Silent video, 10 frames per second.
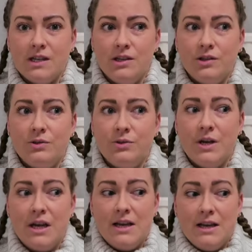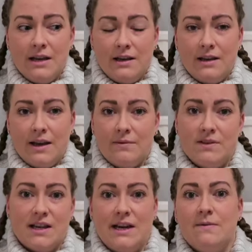You know, it
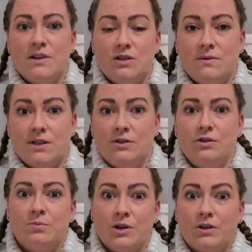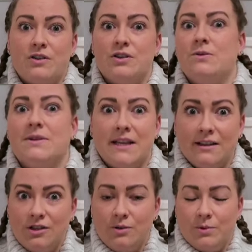was great when she was a newborn because she was
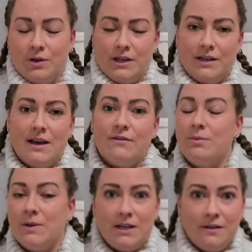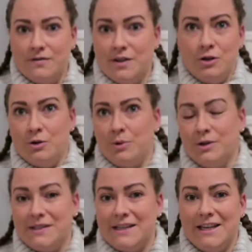that newborn and everybody loves the
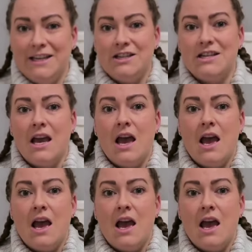newborn stage.